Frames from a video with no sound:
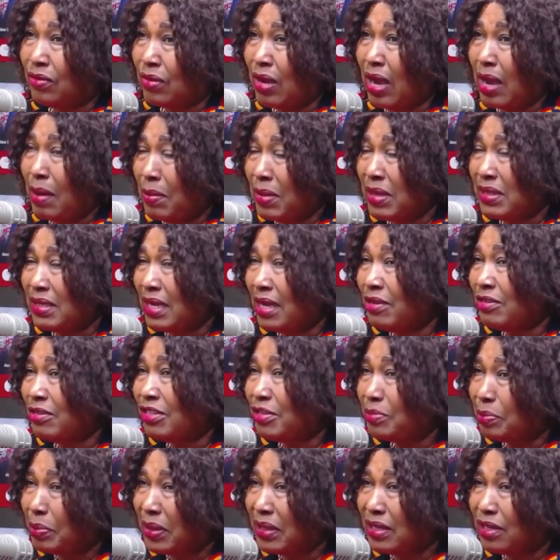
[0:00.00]
How much are you
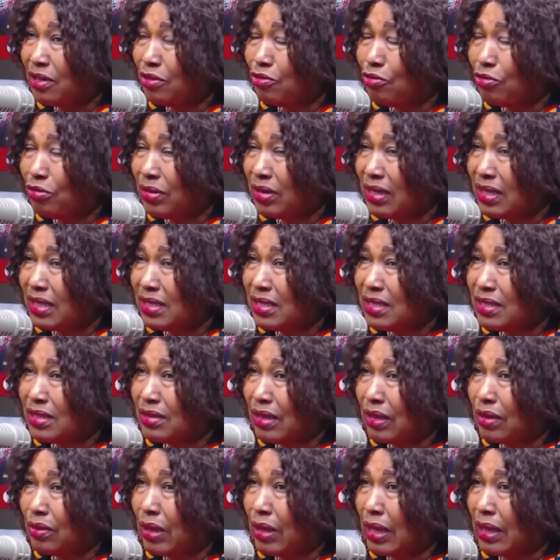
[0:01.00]
spending on it
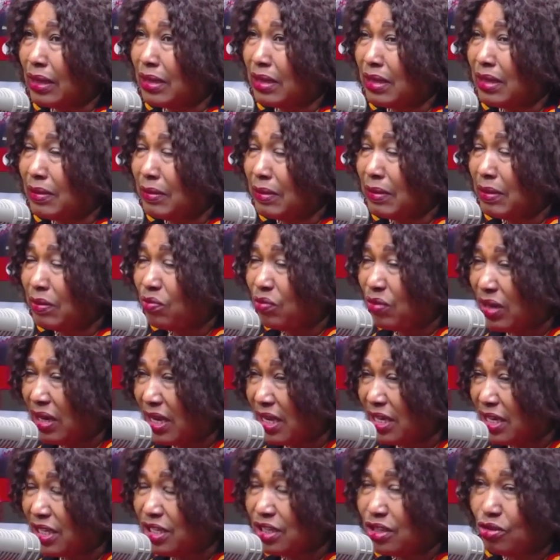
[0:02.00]
in
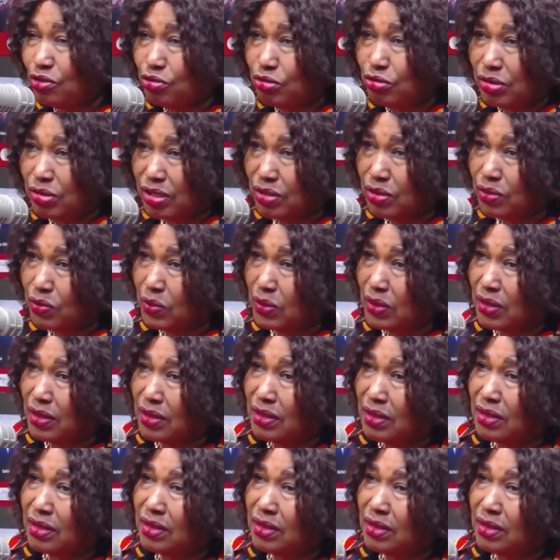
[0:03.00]
relation to this one?